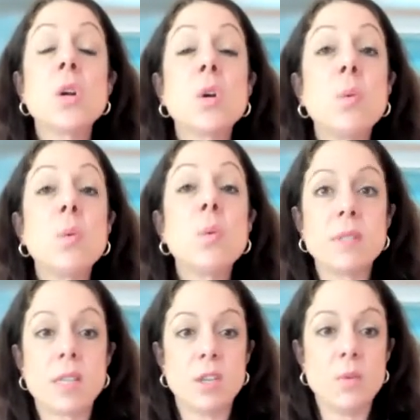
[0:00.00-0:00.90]
quotes
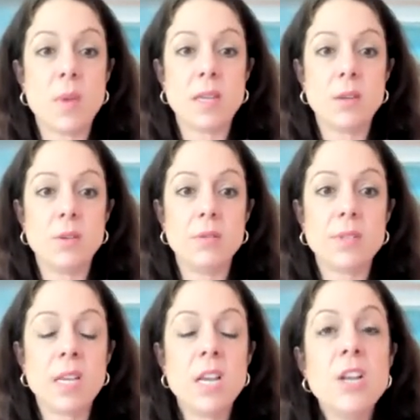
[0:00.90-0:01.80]
that you might
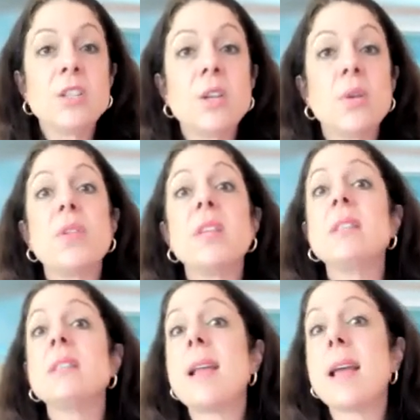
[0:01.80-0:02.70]
use. So this
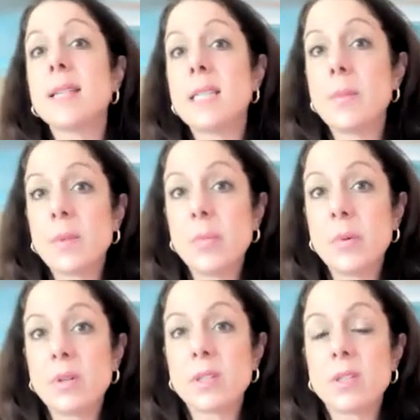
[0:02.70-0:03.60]
is an academic
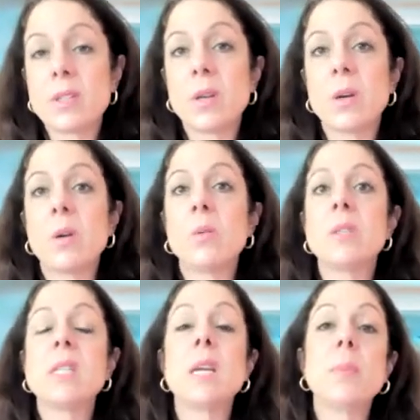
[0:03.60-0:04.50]
book. So
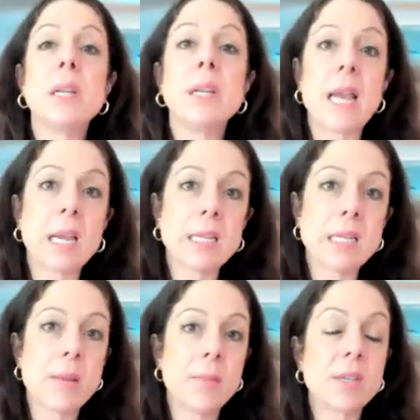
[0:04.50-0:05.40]
typically
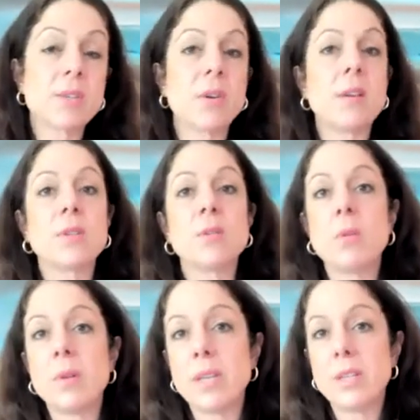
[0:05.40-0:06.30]
academics are allowed to
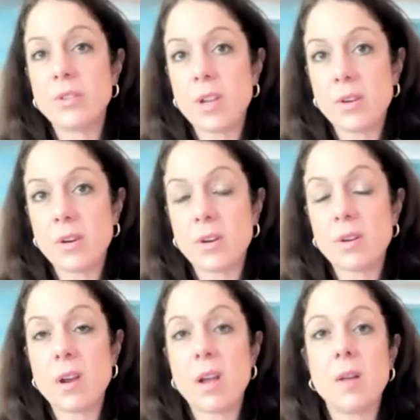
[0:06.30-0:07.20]
quote each
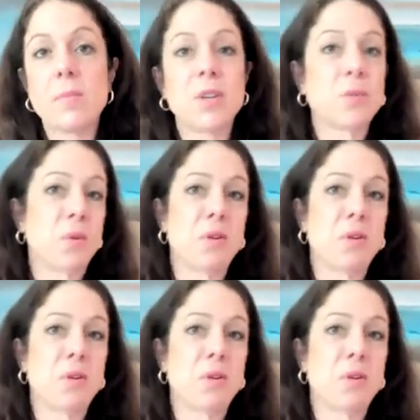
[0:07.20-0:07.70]
other because